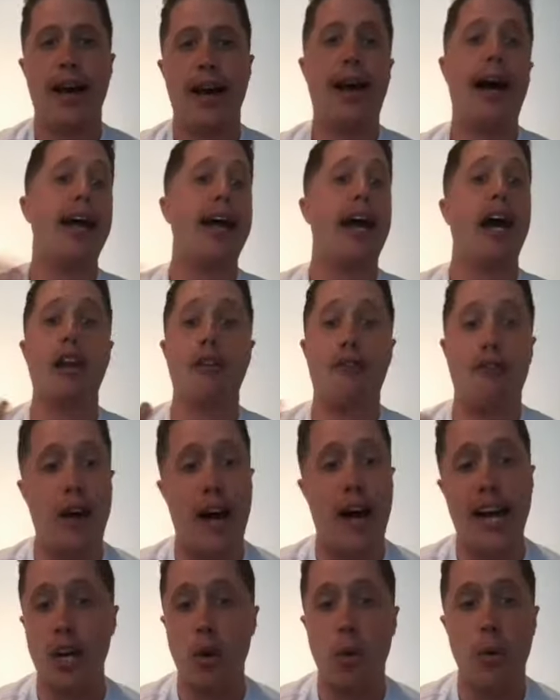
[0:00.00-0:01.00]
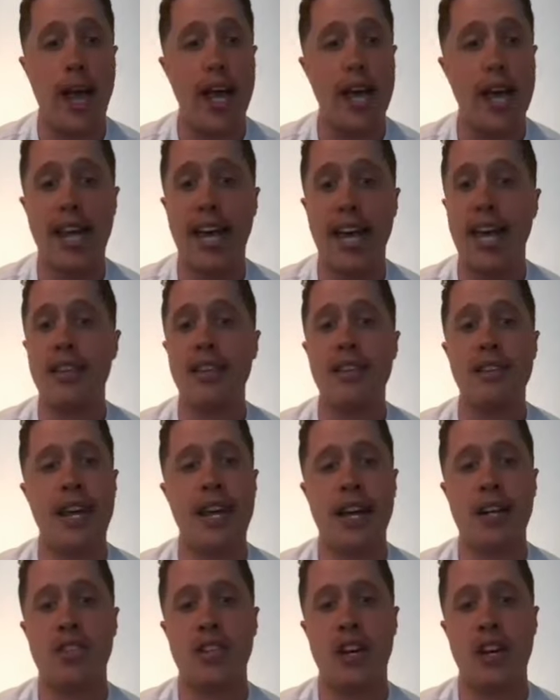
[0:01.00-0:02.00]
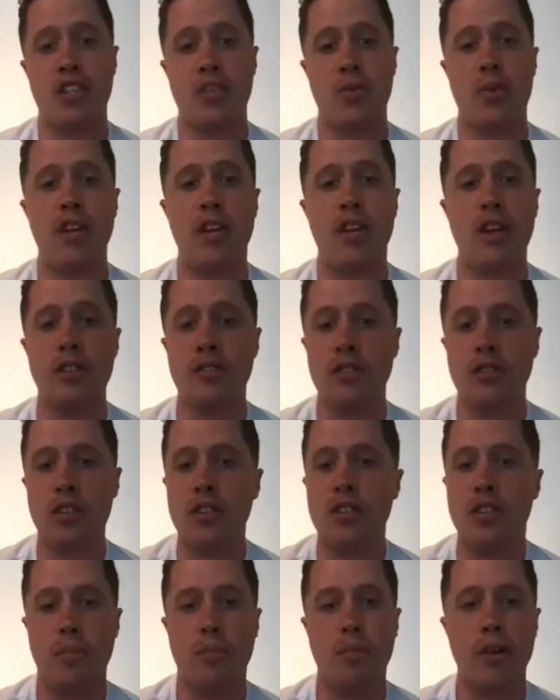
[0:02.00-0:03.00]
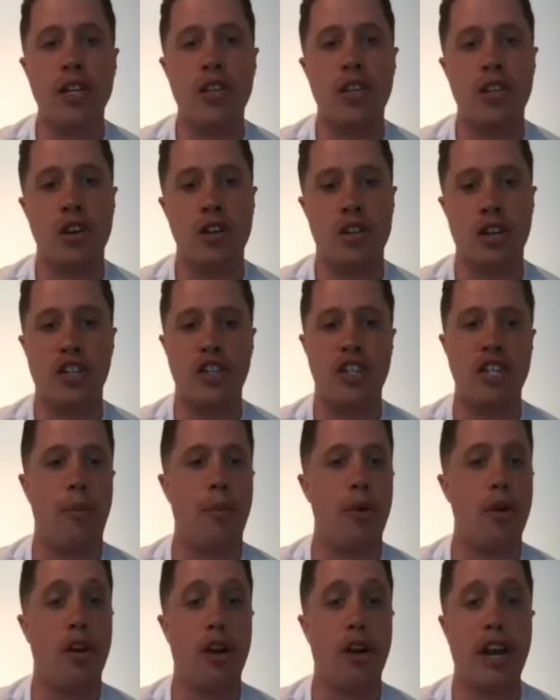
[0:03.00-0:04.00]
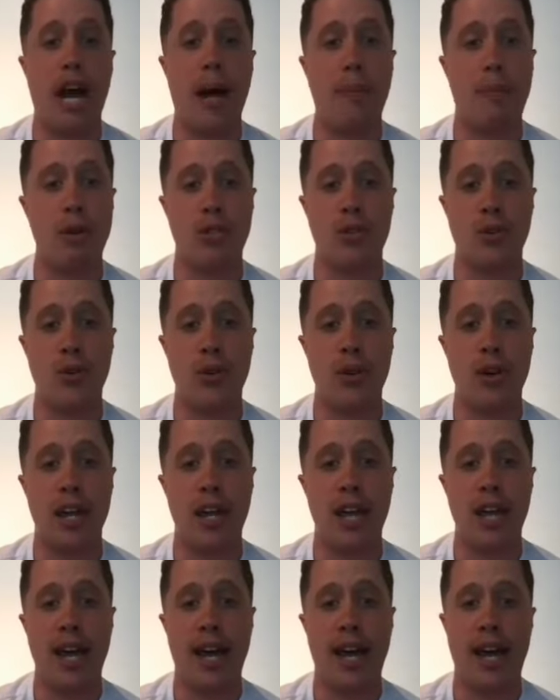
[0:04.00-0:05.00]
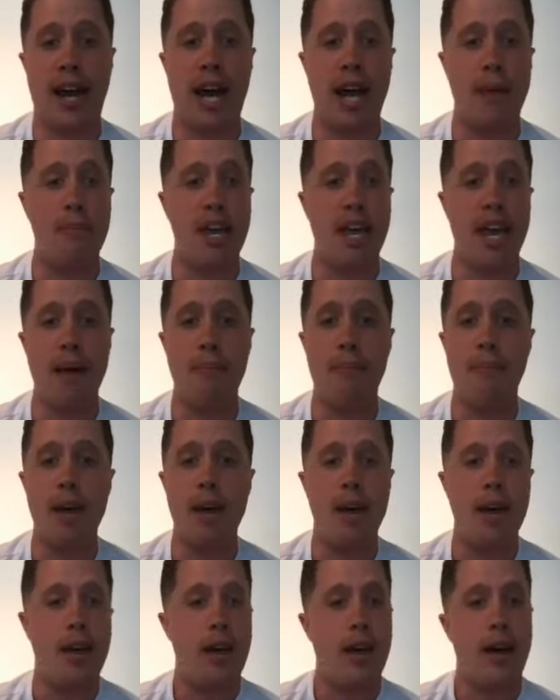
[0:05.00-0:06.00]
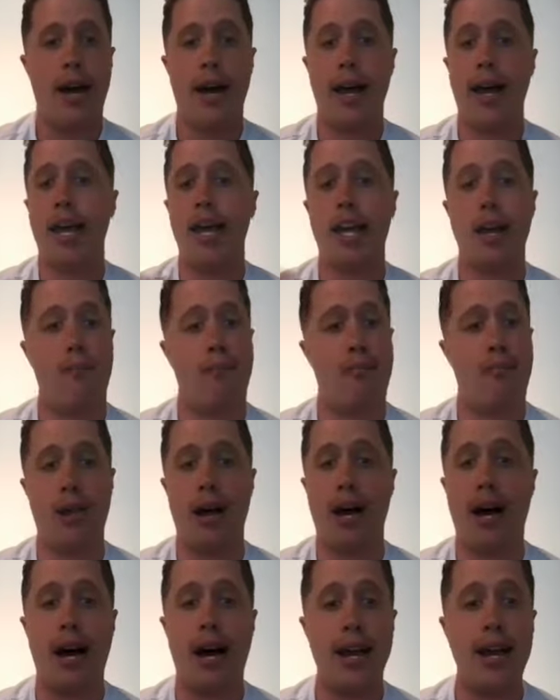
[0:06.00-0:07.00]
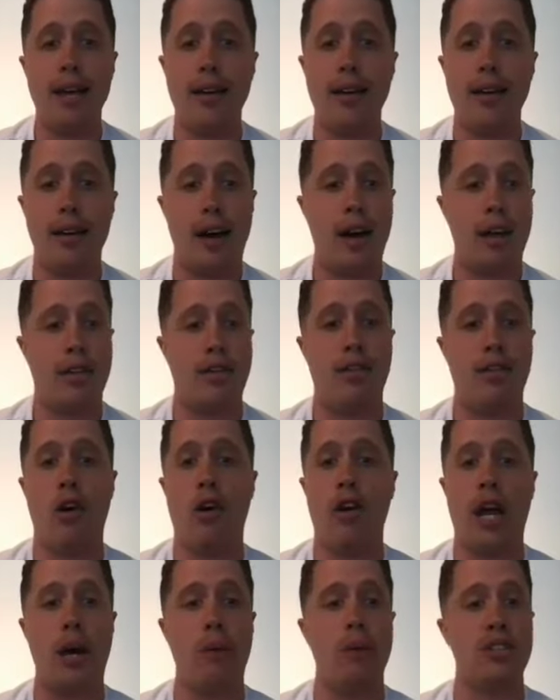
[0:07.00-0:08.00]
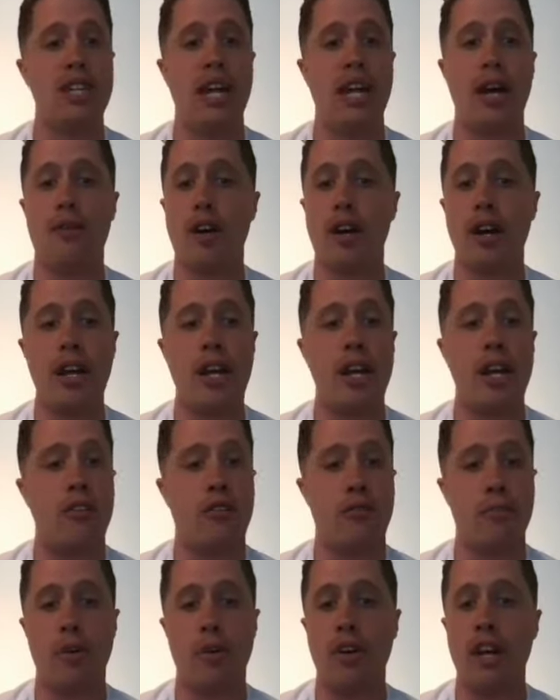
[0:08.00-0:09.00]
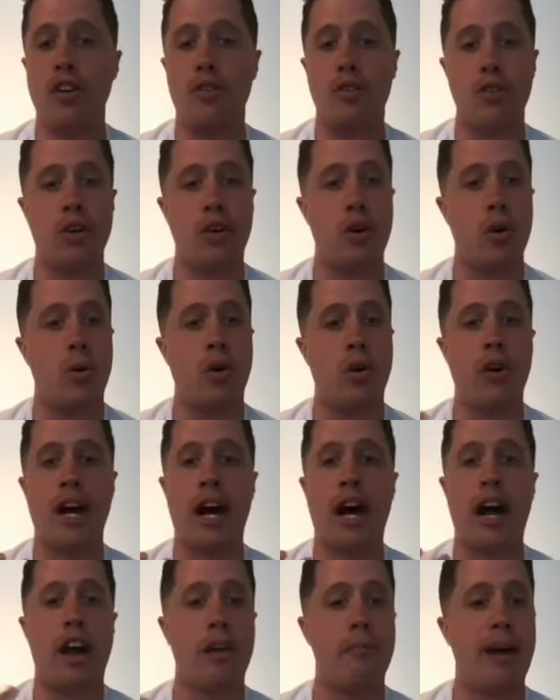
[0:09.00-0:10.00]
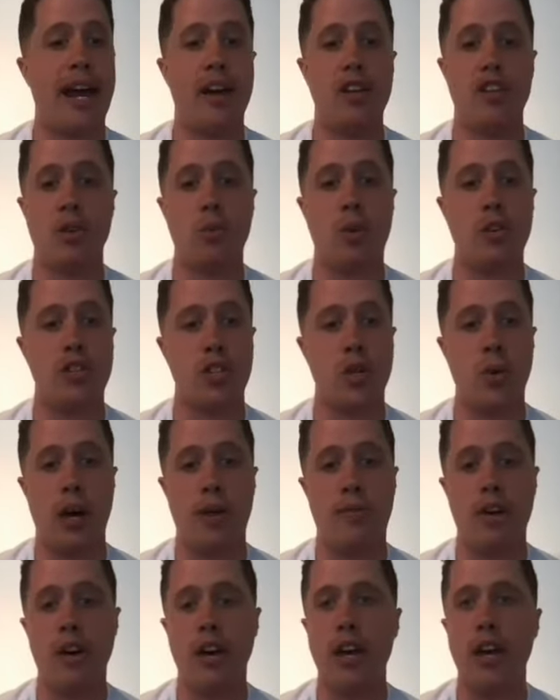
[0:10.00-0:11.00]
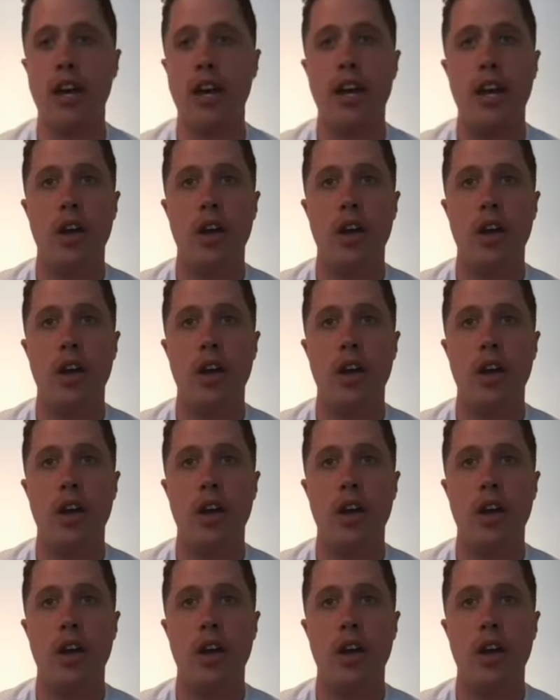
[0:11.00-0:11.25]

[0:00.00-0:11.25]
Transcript: I got to find a way to get into tech sales. So I did, a, did some research. I stumbled on an opportunity at IBM. I hit apply. I thought I was never going to hear from a recruiter or a hiring manager whatsoever.